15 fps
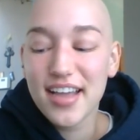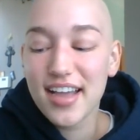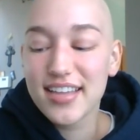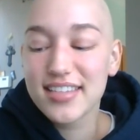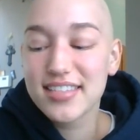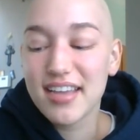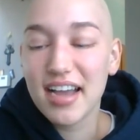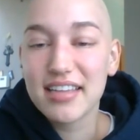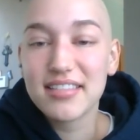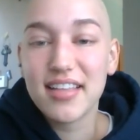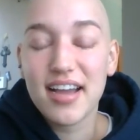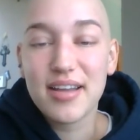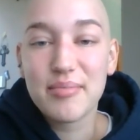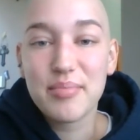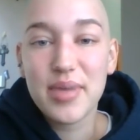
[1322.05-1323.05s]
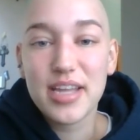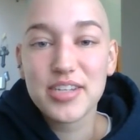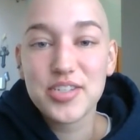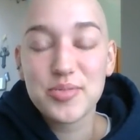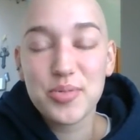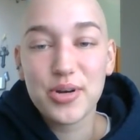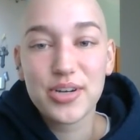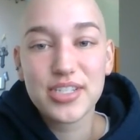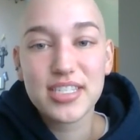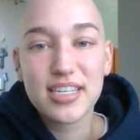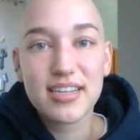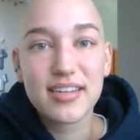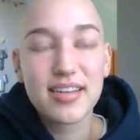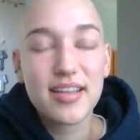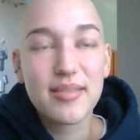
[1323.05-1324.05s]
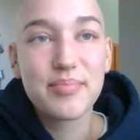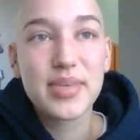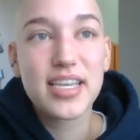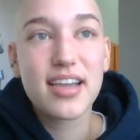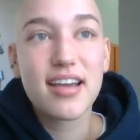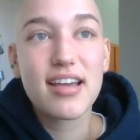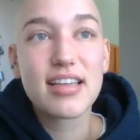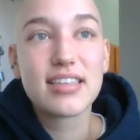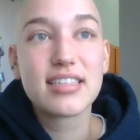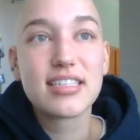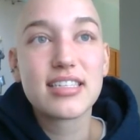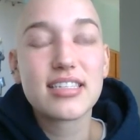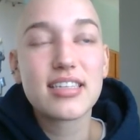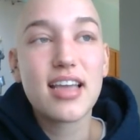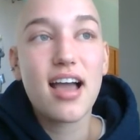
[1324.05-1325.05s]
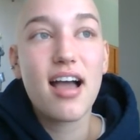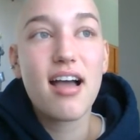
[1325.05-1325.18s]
a sideline bench person, because